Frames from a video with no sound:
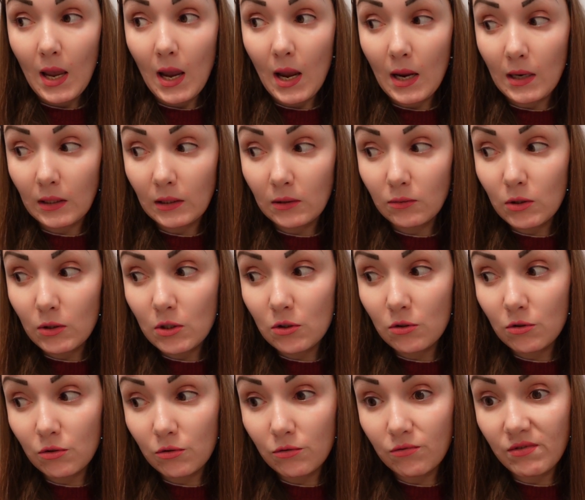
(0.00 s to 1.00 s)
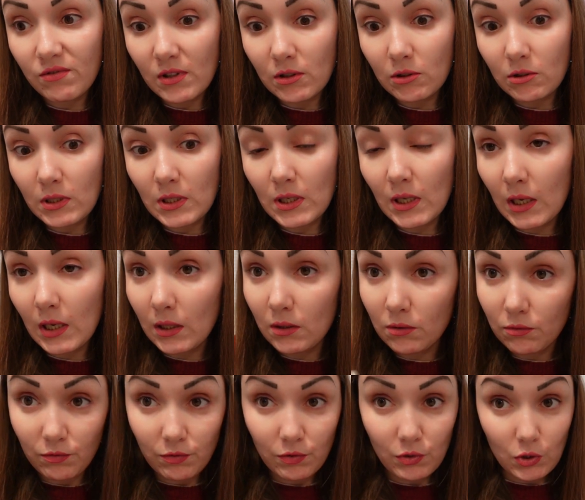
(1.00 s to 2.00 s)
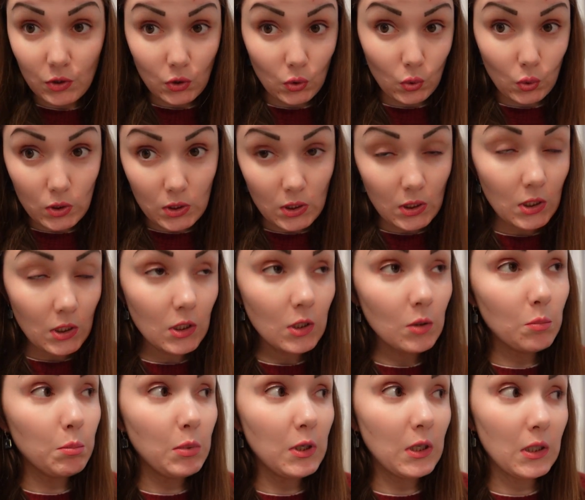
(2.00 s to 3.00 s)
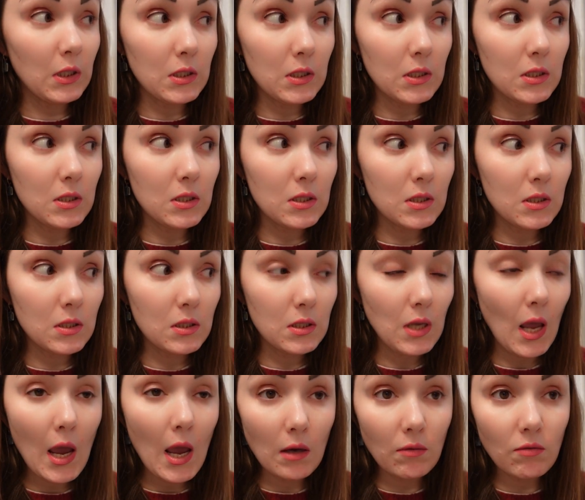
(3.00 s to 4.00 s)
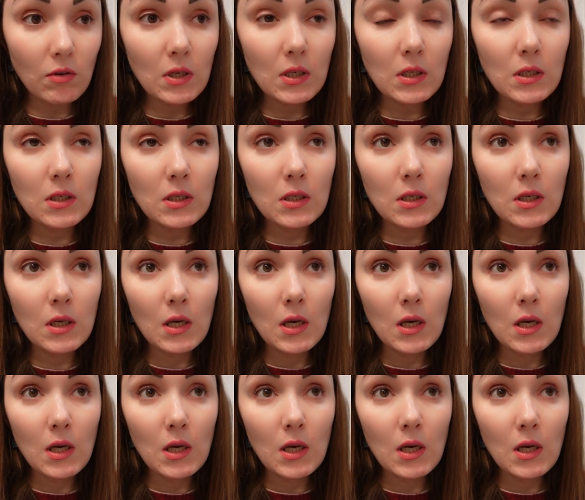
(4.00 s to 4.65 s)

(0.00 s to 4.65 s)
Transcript: and it was very confusing because having